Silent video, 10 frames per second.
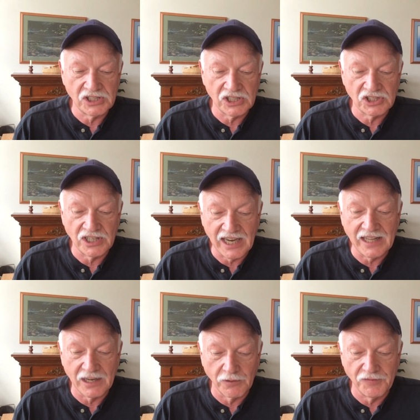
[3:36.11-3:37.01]
He says,
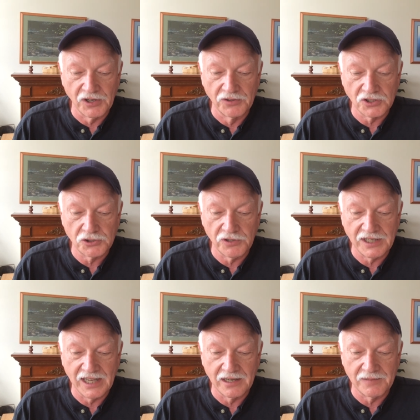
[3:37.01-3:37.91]
"Today they revealed their true
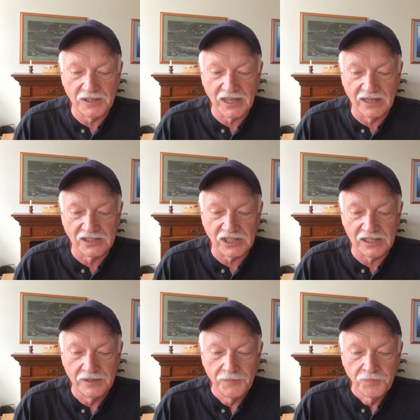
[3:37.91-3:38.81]

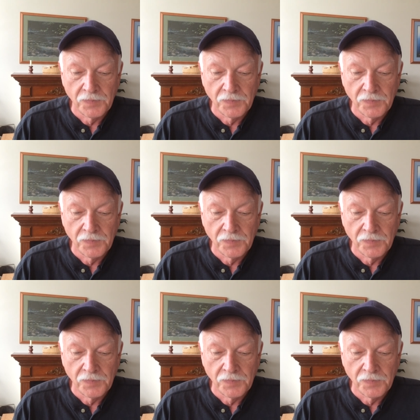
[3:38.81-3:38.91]
identity.